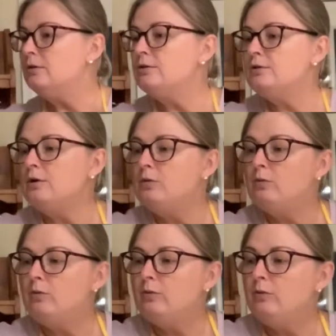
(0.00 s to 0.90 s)

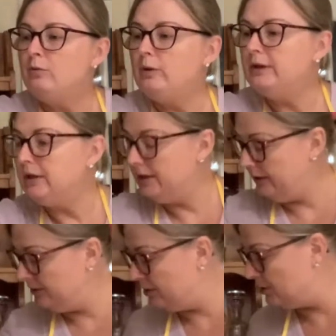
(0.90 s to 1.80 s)
So when the
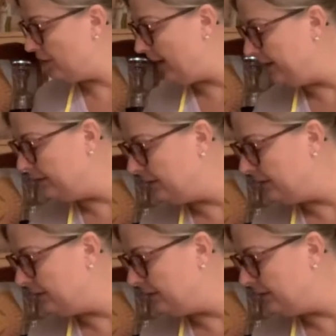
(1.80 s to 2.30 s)
kids tried